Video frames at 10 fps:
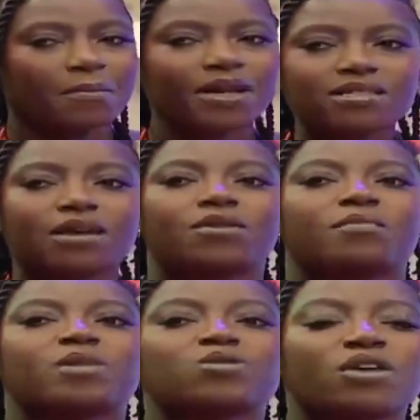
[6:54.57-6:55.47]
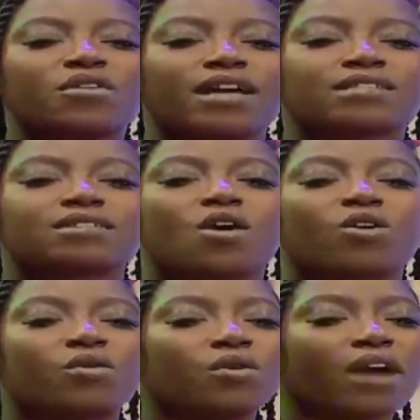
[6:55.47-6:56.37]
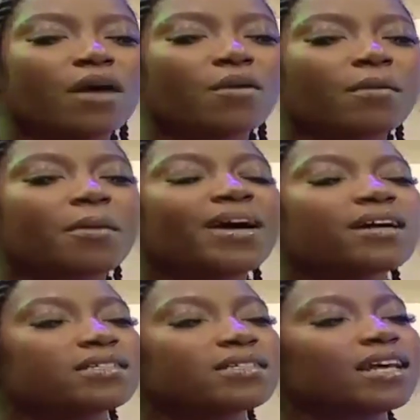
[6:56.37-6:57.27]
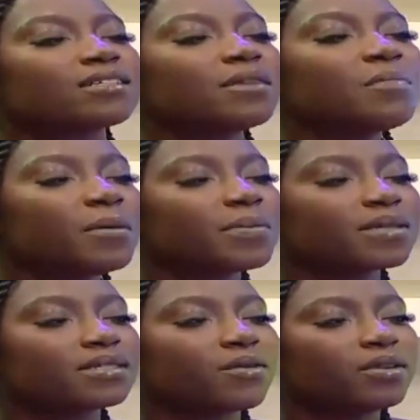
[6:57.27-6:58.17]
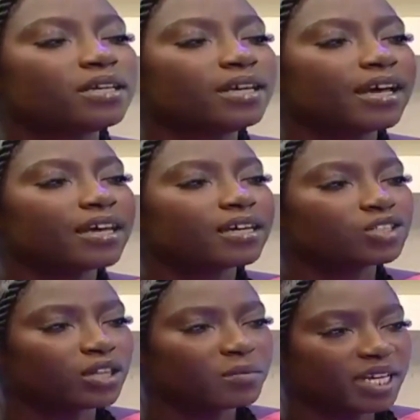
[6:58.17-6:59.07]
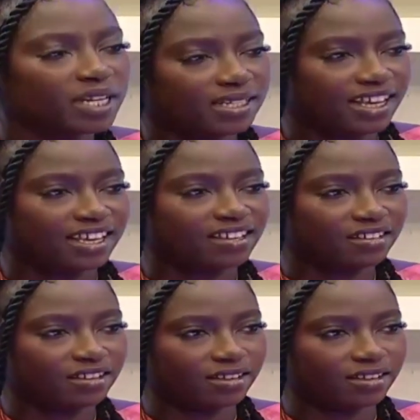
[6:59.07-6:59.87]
Pastor we me sorry as say onu kra wa mama nka sa asema pastor we di kan catch me ni say.